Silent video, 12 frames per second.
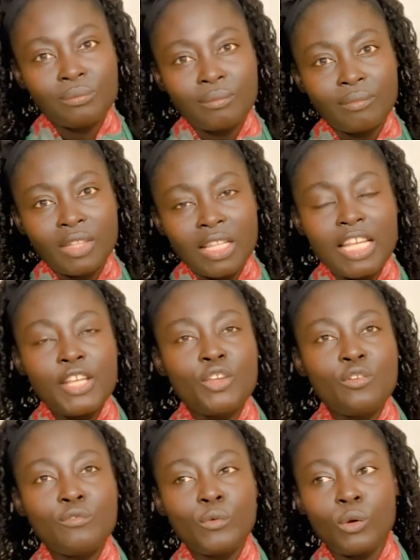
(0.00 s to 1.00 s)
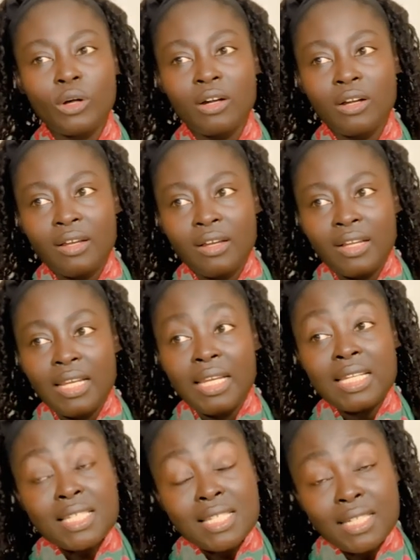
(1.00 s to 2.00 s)
Thank you for
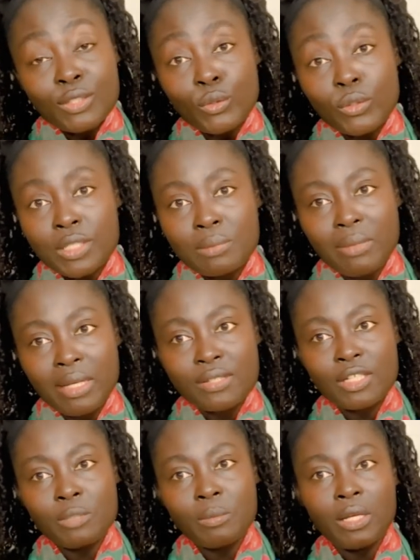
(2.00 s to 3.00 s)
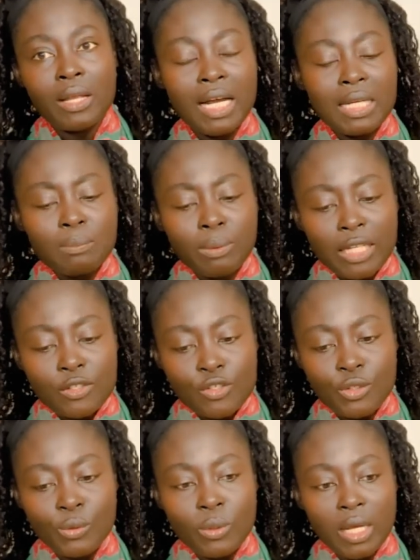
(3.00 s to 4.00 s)
listening to this message. May God bless
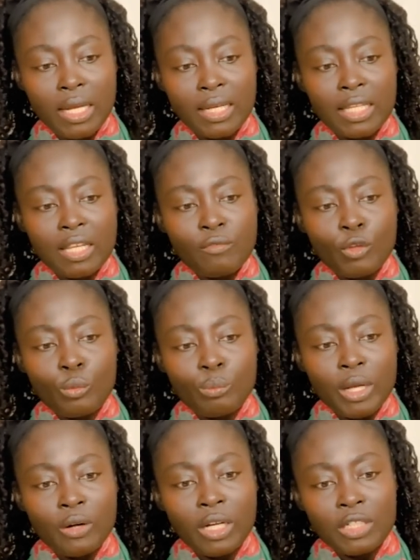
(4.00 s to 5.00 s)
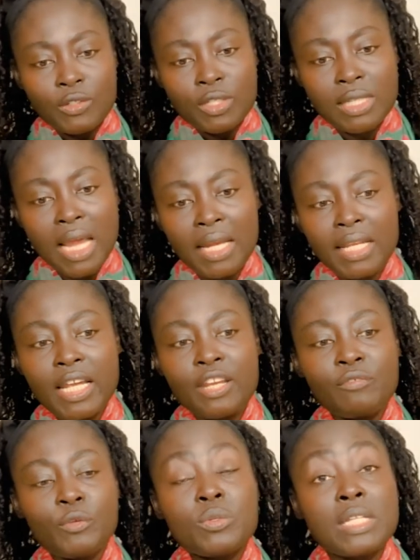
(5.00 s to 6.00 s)
you and give you better understanding. And
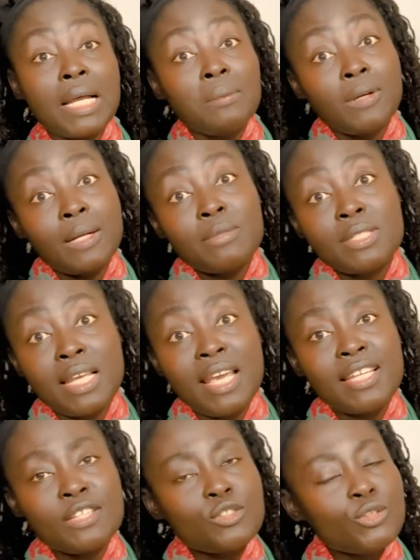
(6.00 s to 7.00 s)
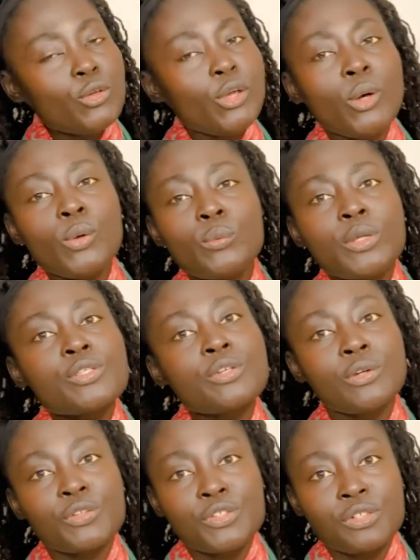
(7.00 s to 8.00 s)
if you doubt what I'm saying, just do your own
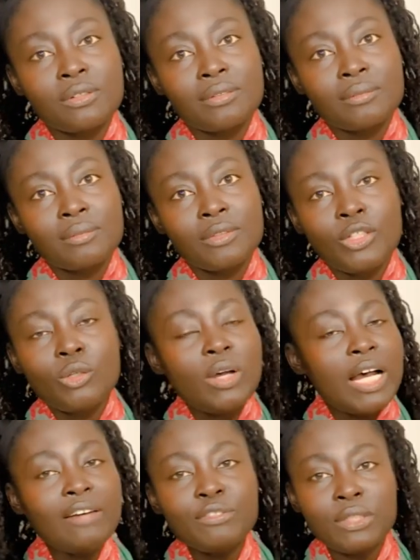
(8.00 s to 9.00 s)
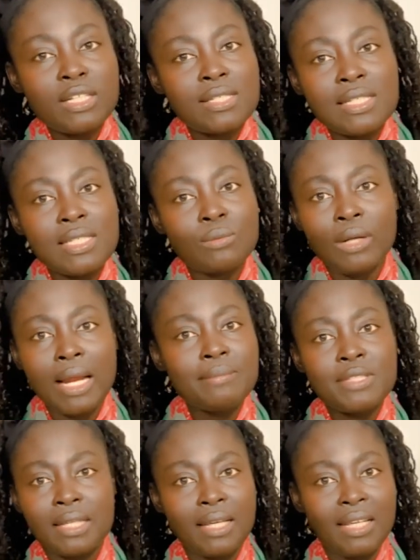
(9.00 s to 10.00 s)
research. You don't have to listen to what I'm
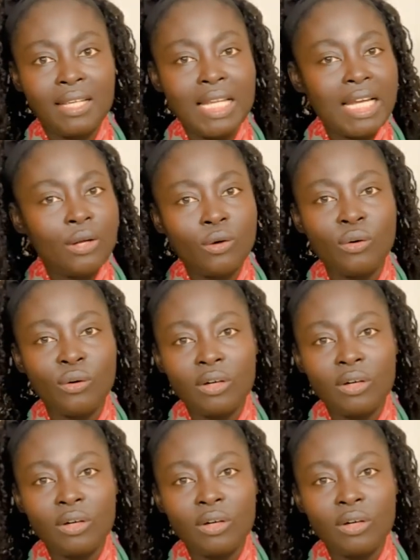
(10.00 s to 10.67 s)
saying at all.